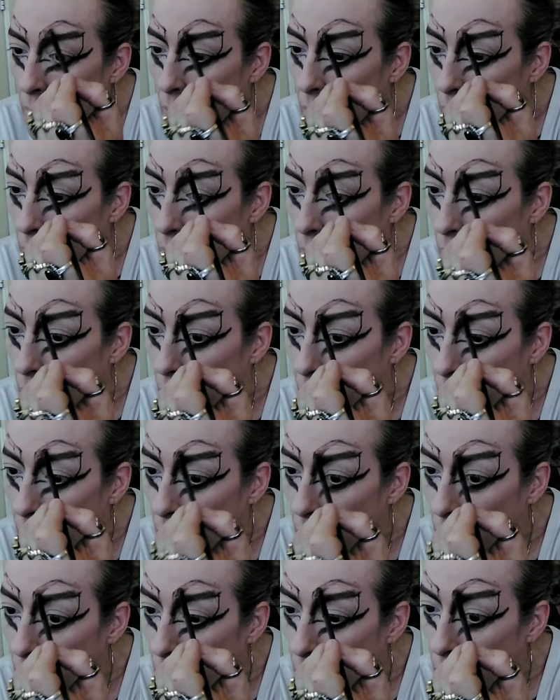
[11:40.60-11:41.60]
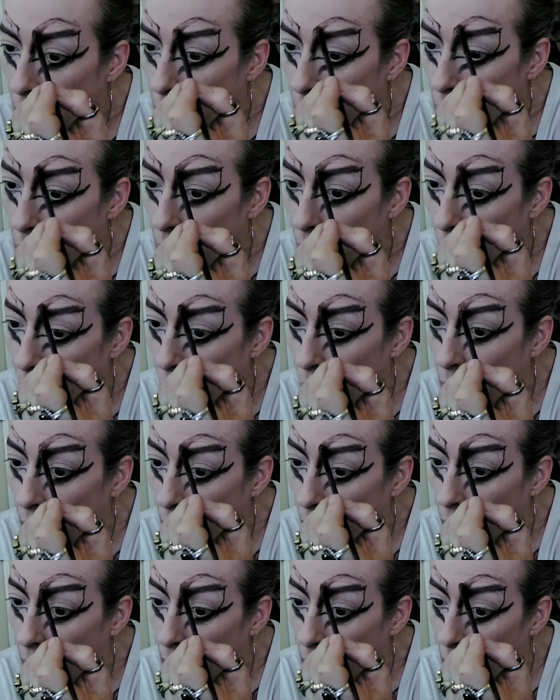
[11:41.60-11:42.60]
Oh. Okay,
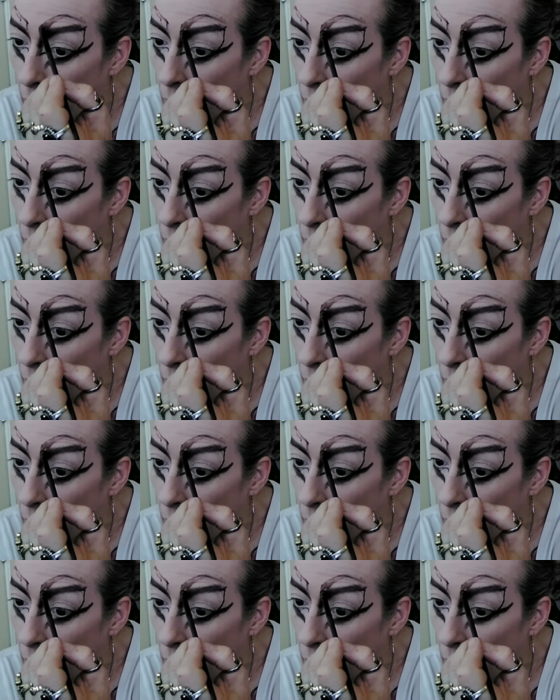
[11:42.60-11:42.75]
I,